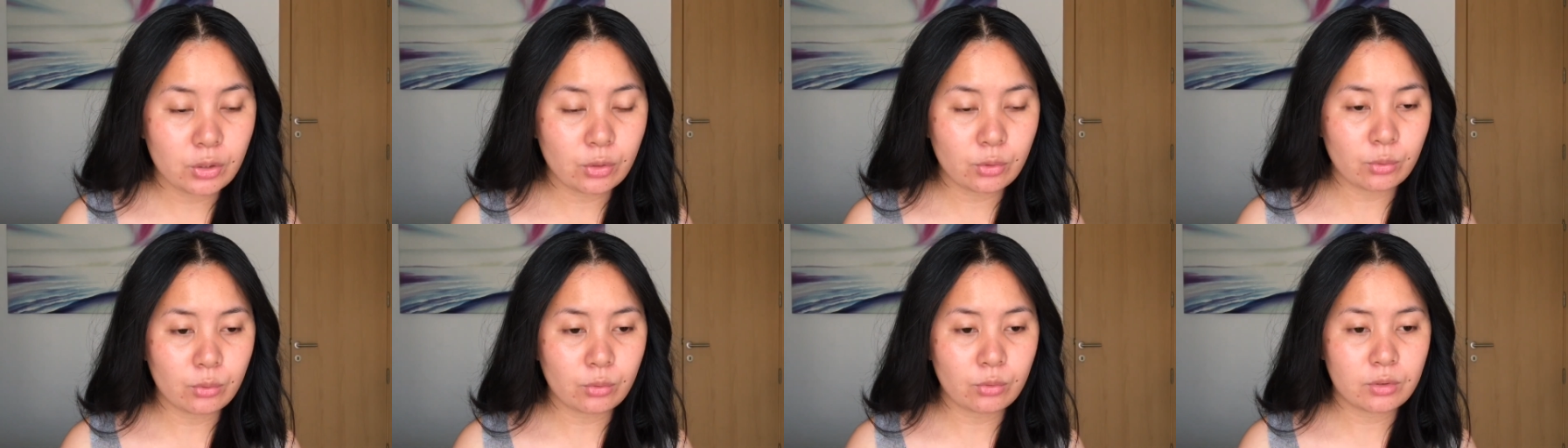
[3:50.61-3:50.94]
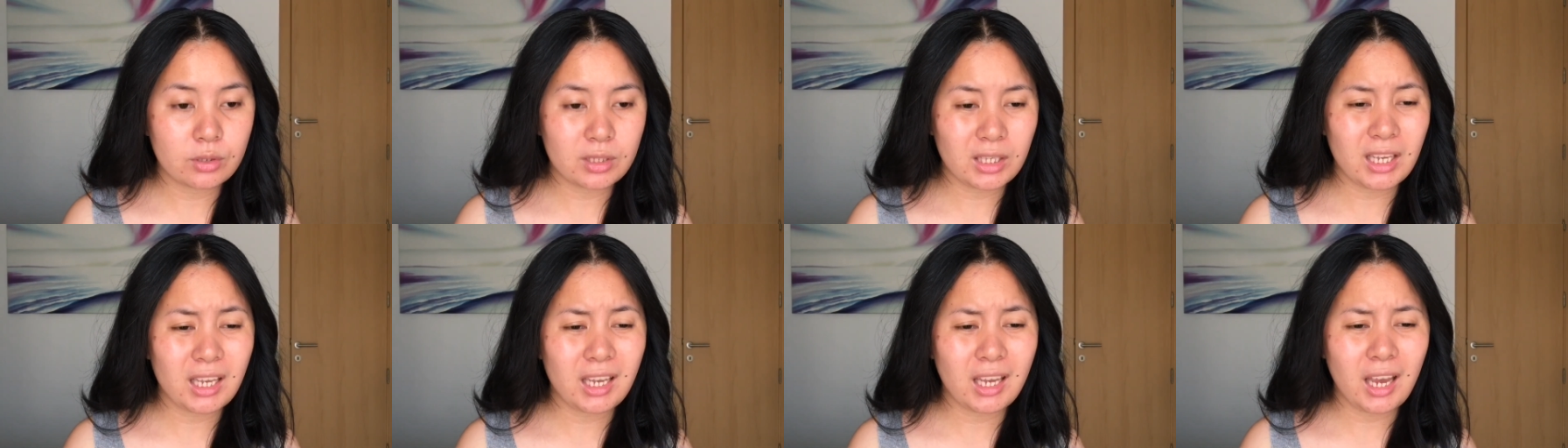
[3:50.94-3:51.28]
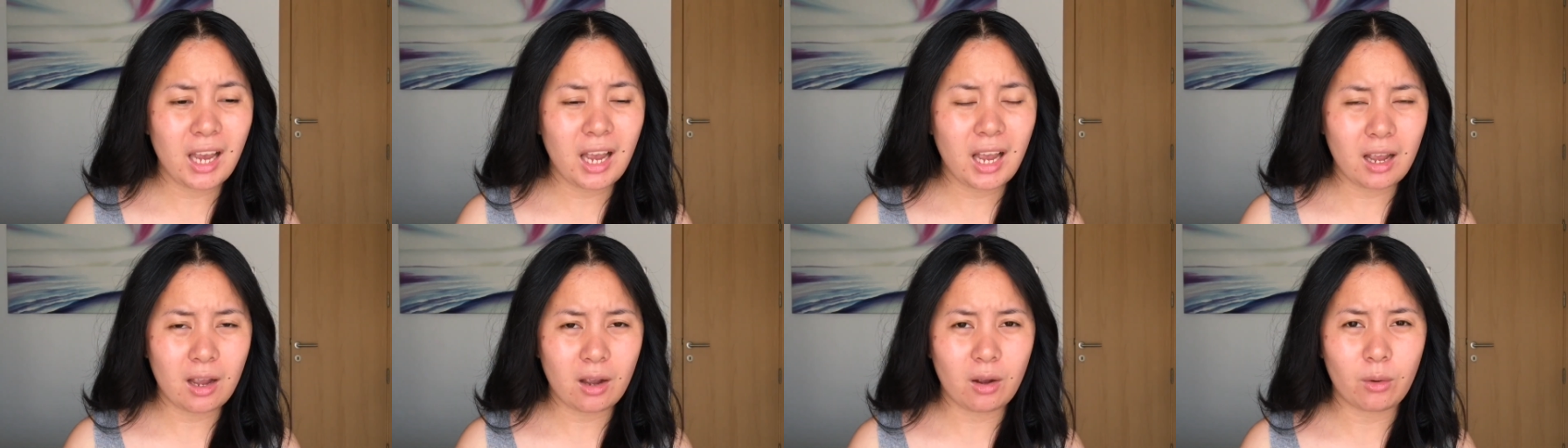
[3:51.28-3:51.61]
to see
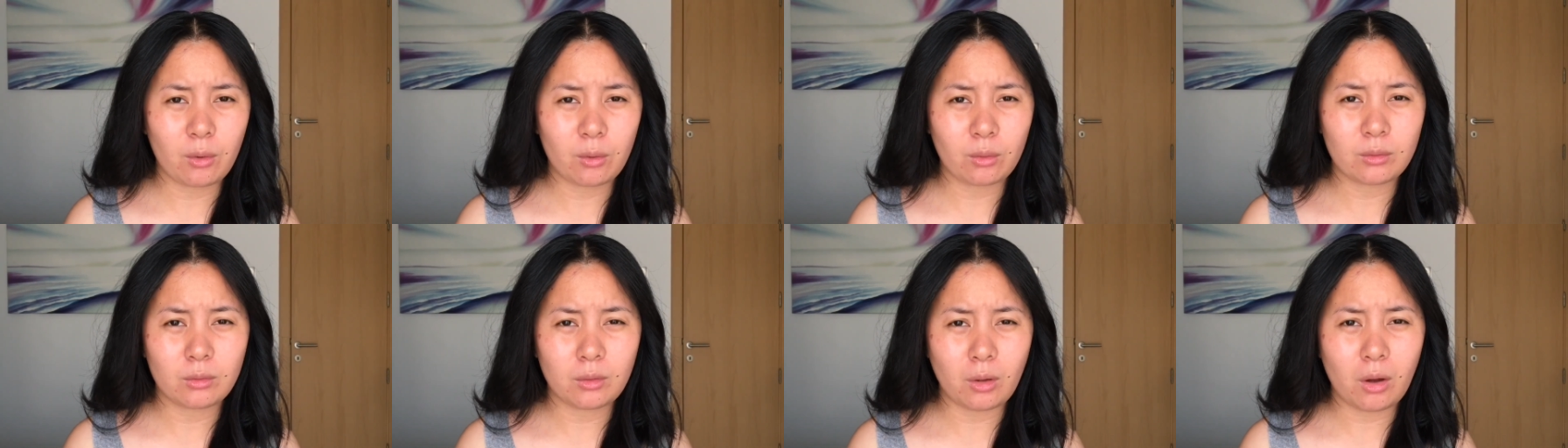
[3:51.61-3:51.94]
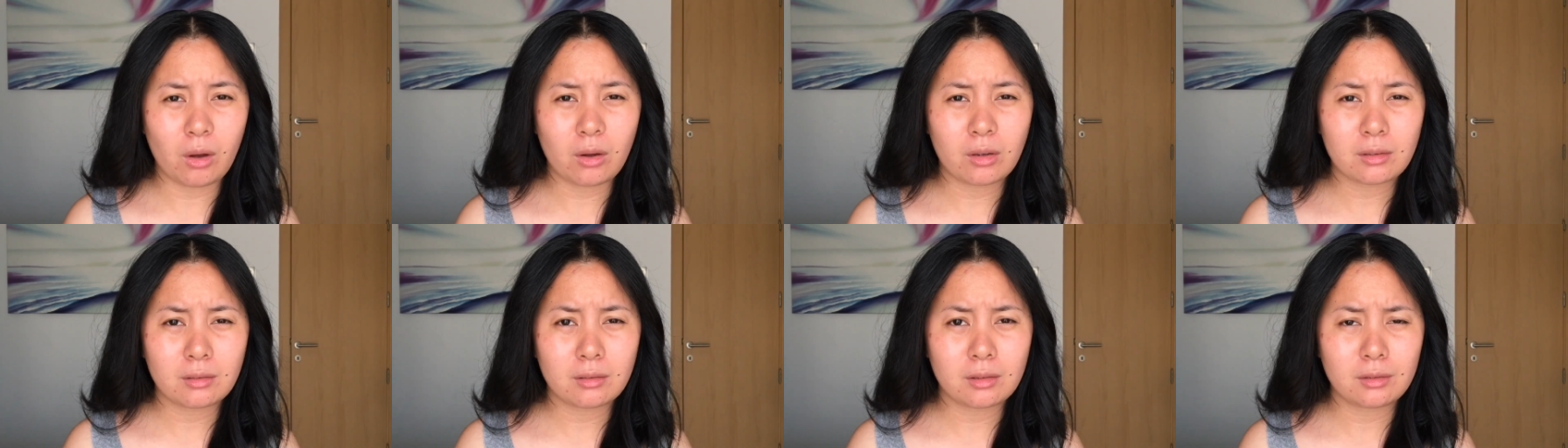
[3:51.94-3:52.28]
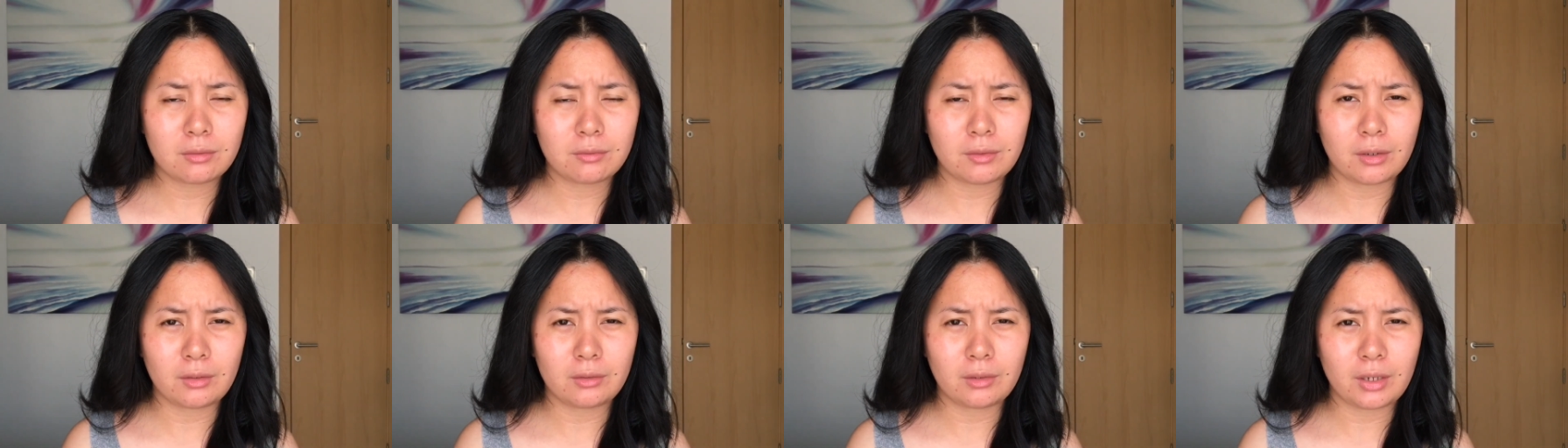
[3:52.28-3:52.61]
how long the
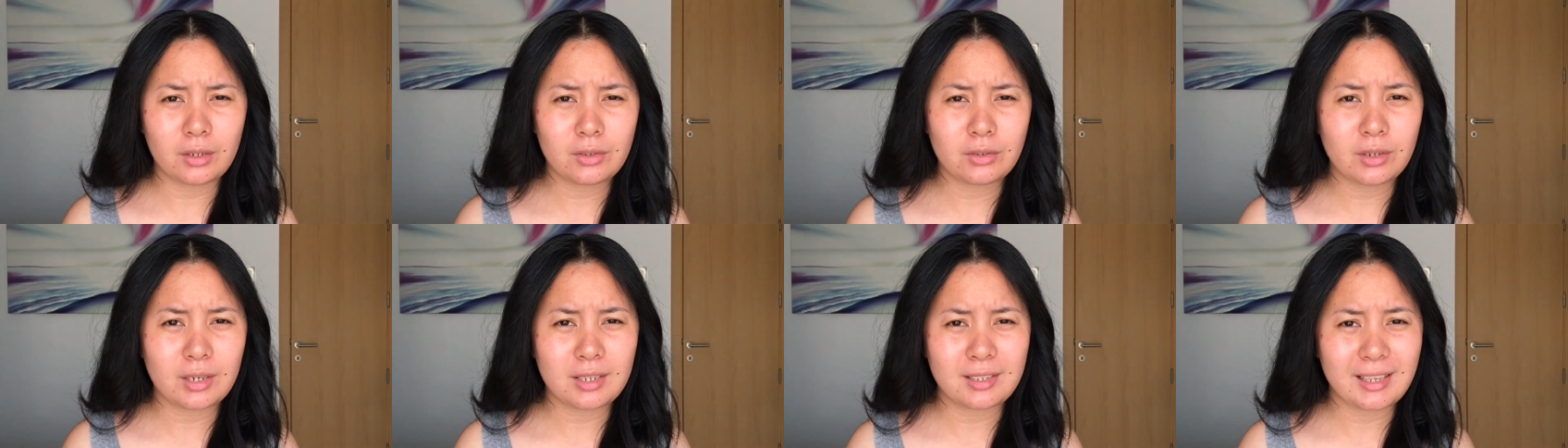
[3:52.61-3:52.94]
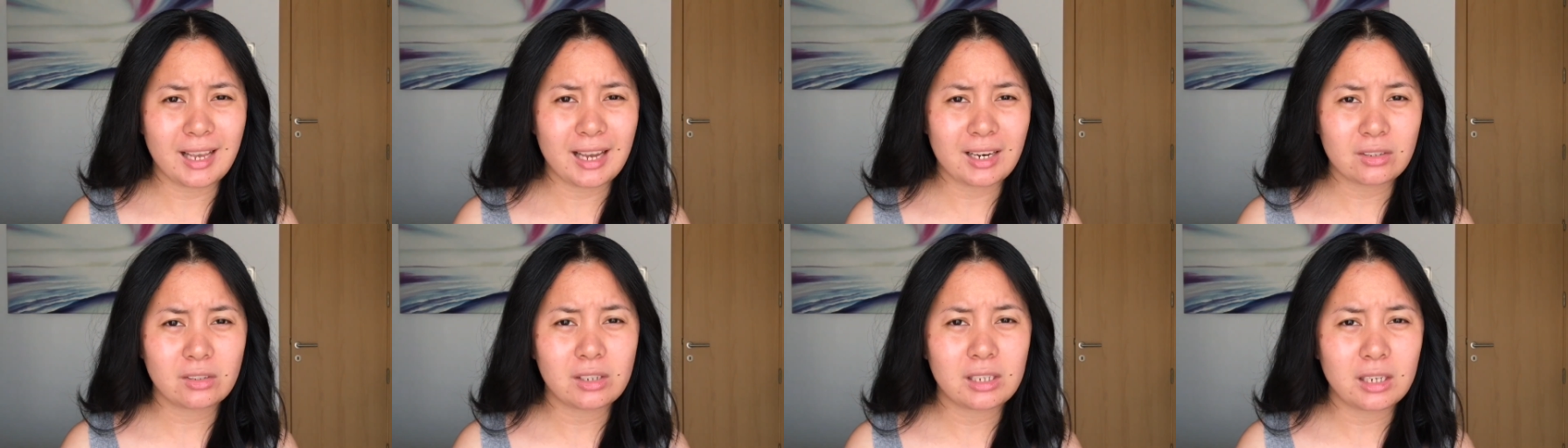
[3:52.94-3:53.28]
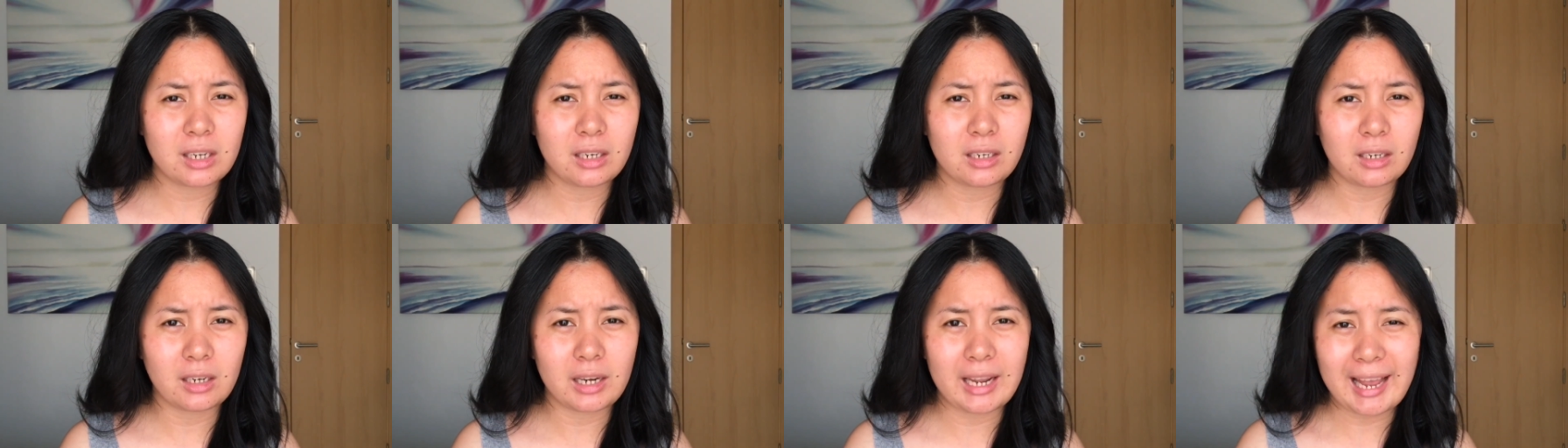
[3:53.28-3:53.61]
foundation is actually
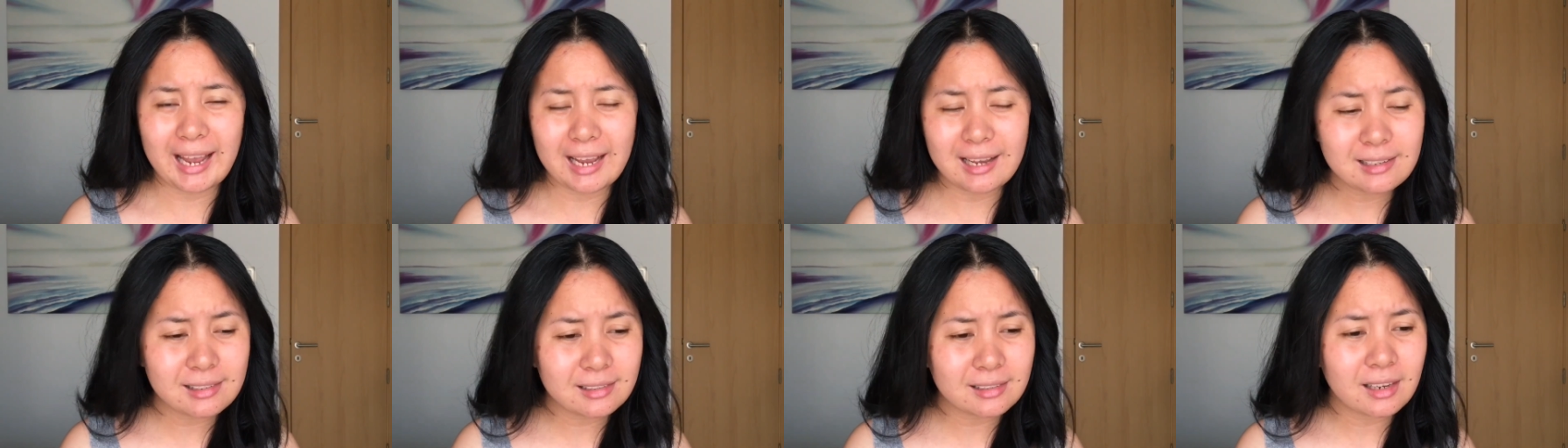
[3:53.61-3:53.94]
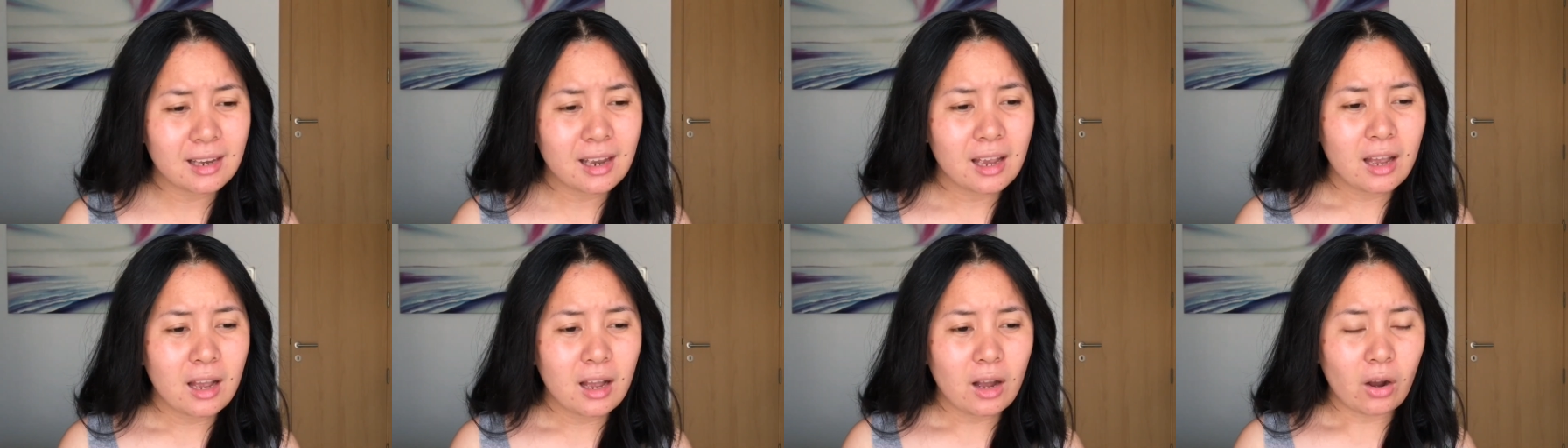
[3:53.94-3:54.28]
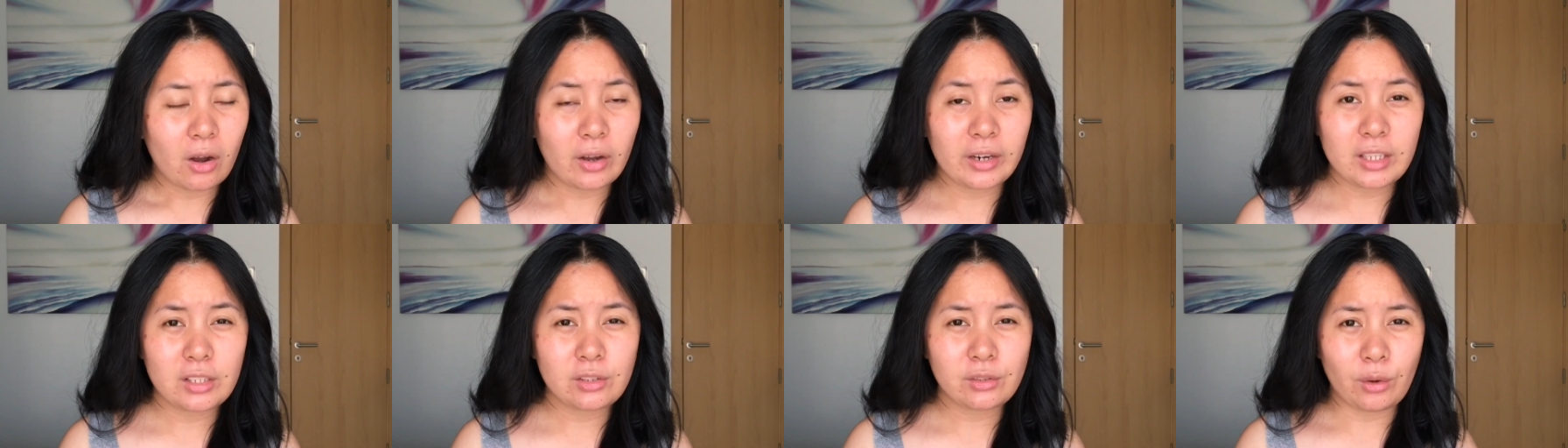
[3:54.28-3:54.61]
gonna last
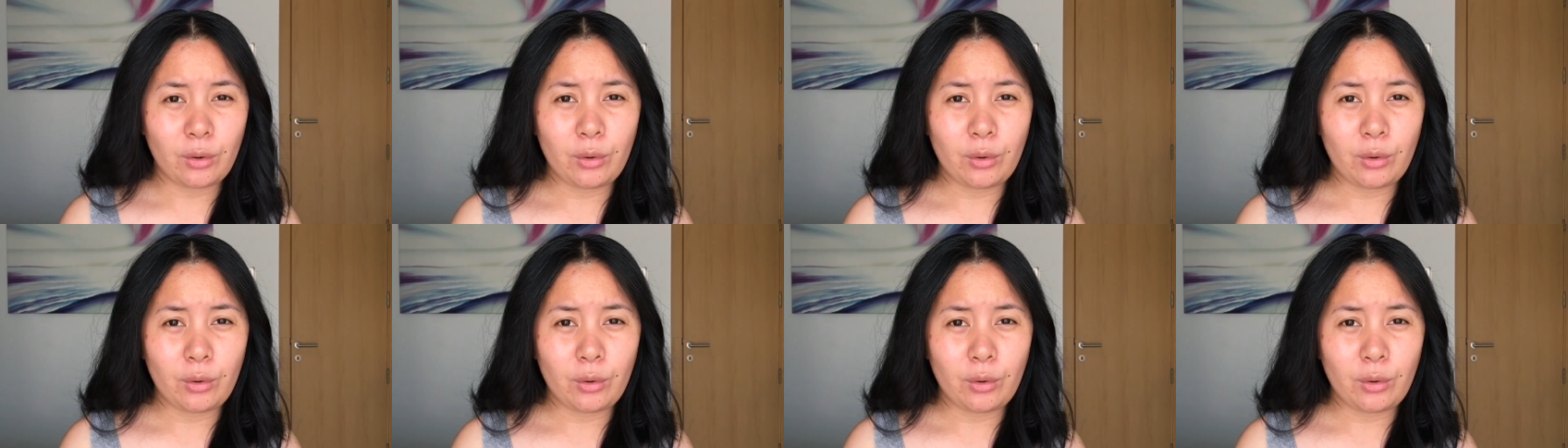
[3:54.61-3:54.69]
on its